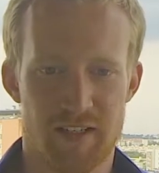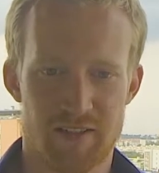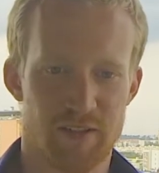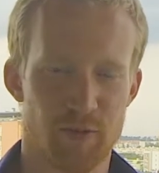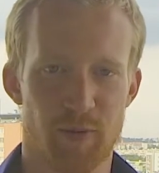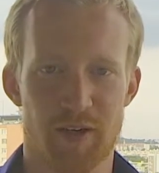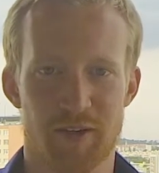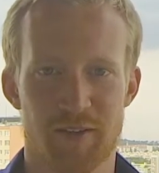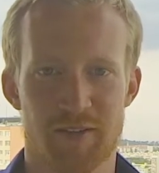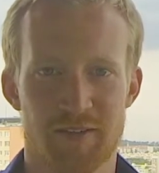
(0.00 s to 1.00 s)
still better
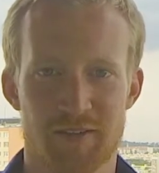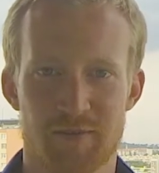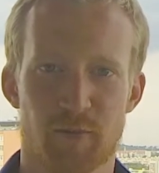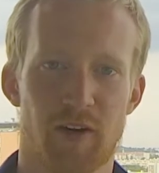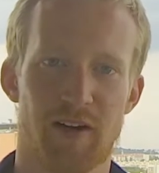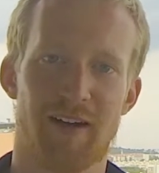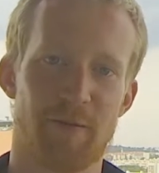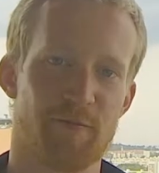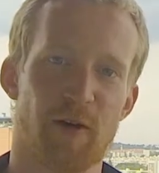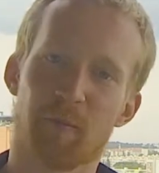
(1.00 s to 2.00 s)
than where I'm
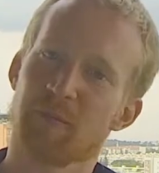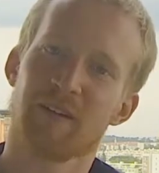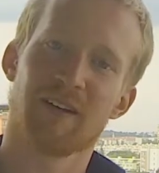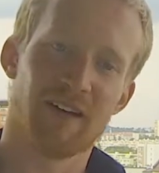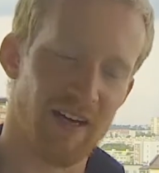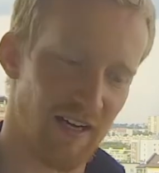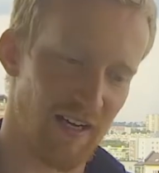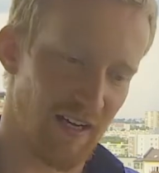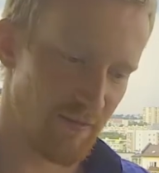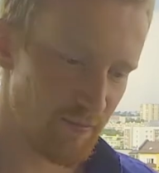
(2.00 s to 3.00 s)
from. I